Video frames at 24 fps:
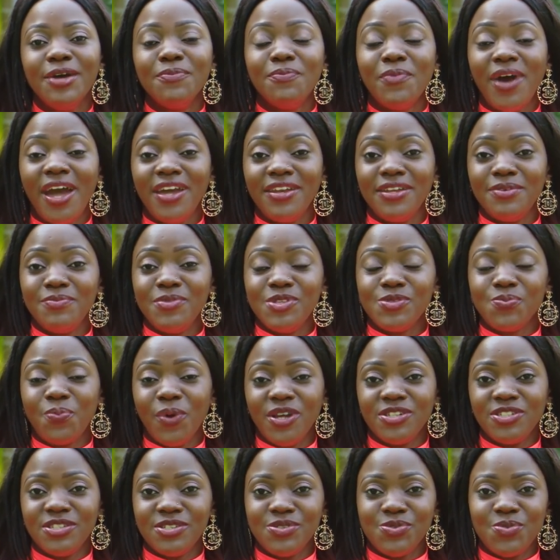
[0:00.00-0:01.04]
My name is
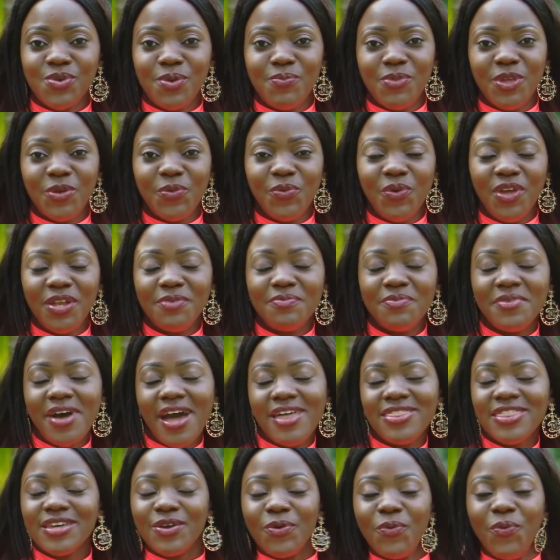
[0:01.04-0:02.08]
Precious Remy Queen
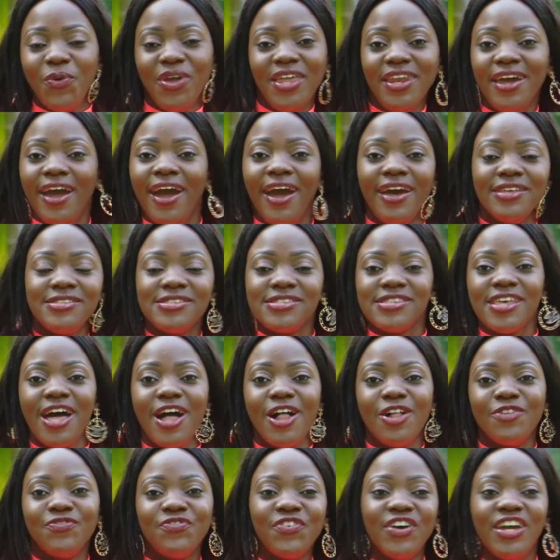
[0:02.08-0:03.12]
Ma, the queen
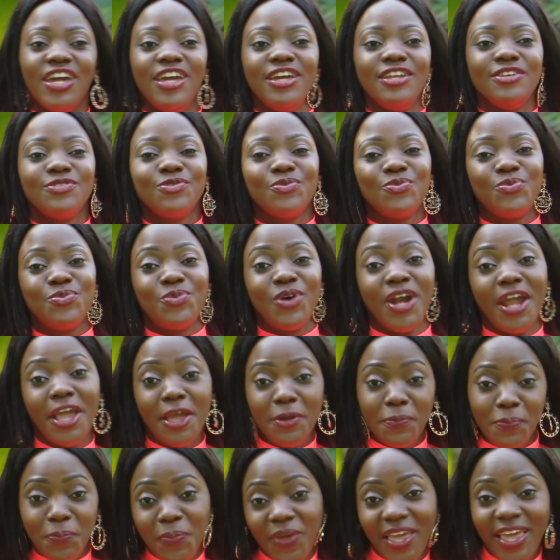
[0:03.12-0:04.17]
herself, and
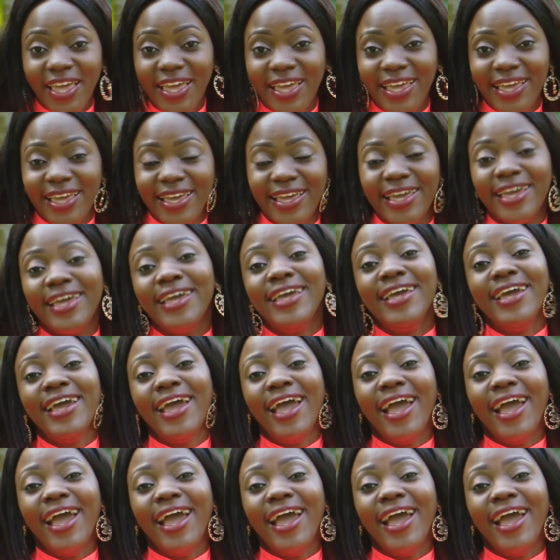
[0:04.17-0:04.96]
Ray P.